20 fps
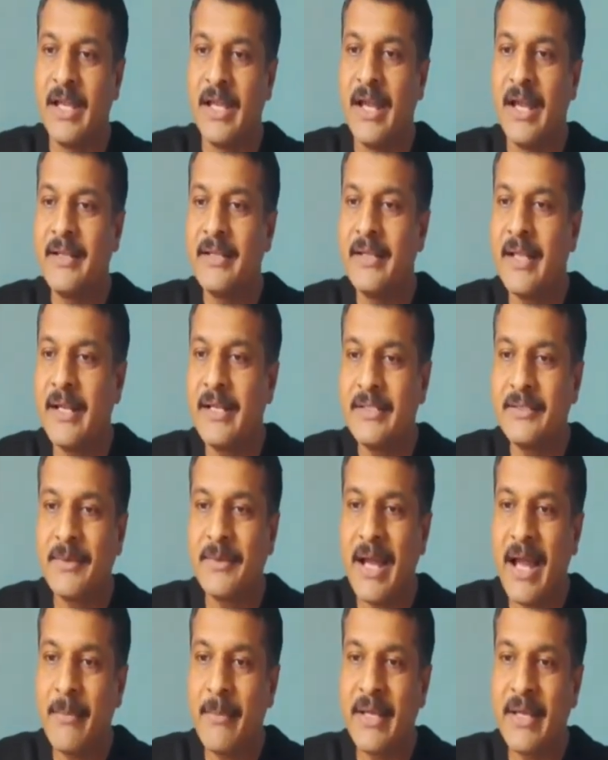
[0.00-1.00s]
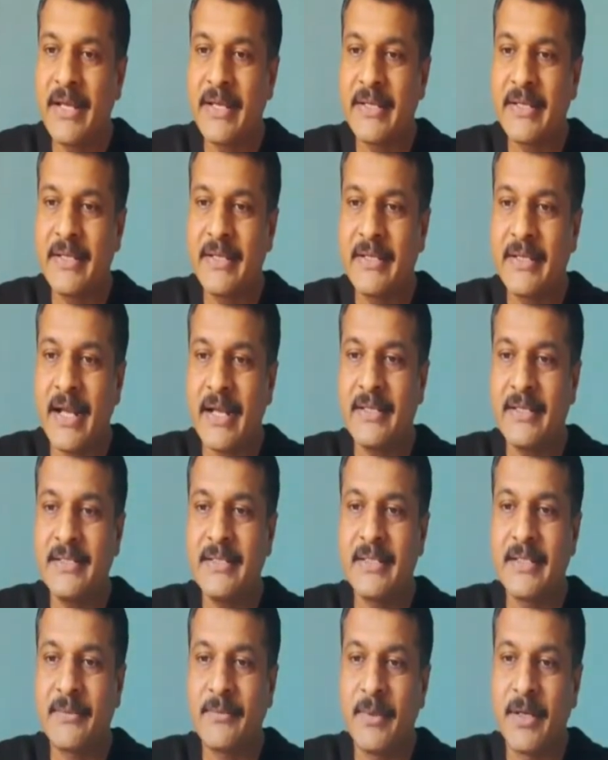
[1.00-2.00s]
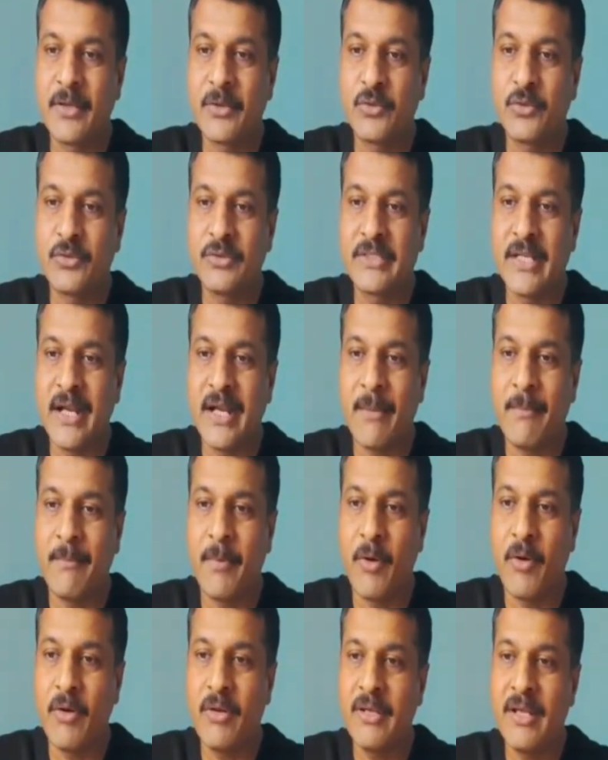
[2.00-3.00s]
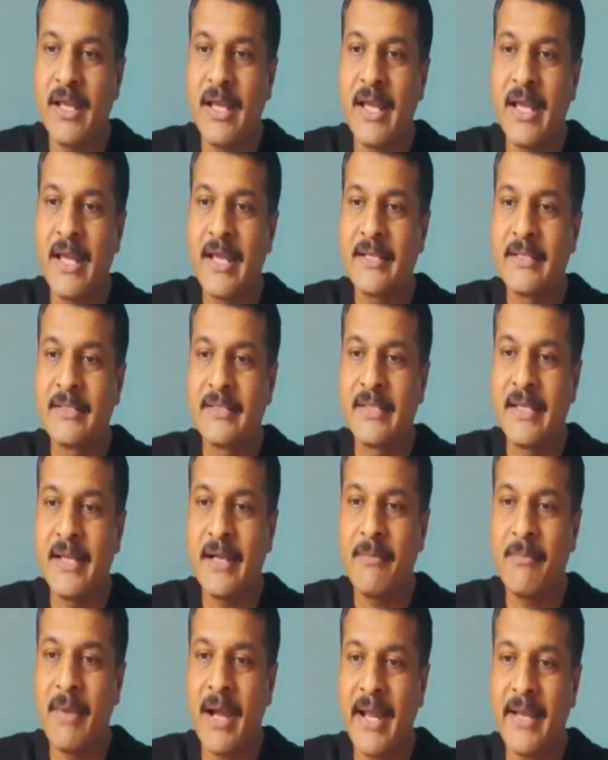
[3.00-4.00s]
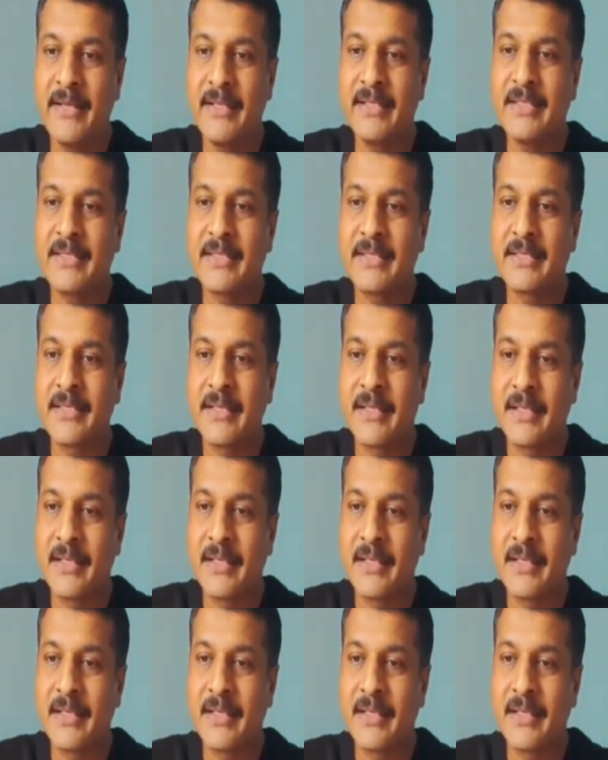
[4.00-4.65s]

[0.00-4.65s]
and that is why I am getting it, that is equal to z upon z minus